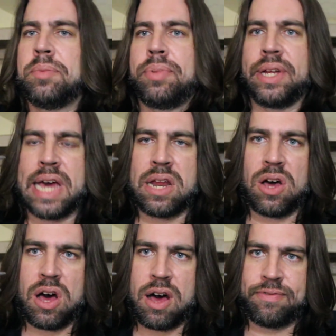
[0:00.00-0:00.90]
bring that
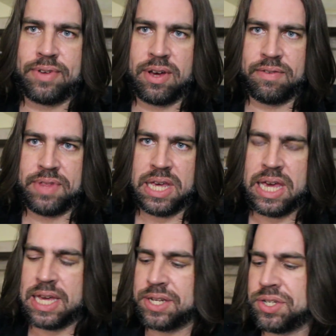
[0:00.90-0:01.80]
off of the
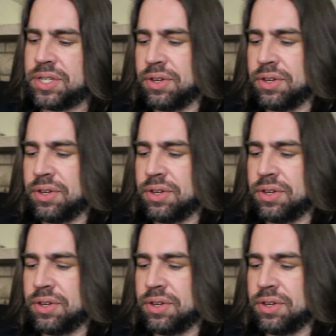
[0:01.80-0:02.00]
hinge.